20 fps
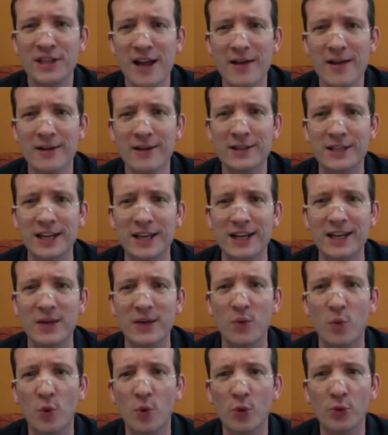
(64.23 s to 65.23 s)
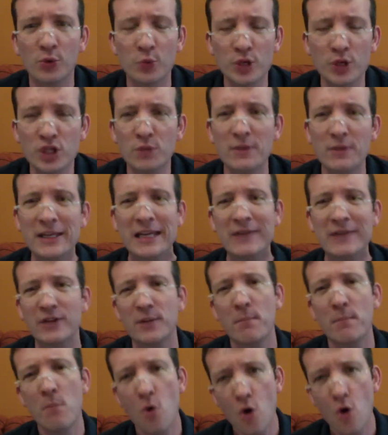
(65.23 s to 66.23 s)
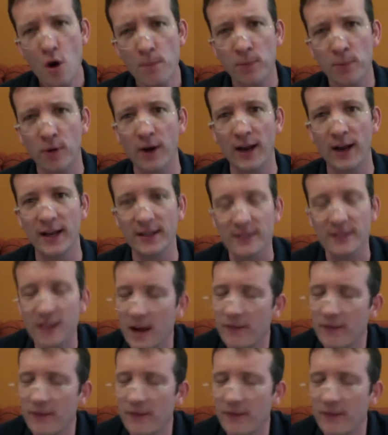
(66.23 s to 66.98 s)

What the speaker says: telling us, Gideon, we should be giving more praise.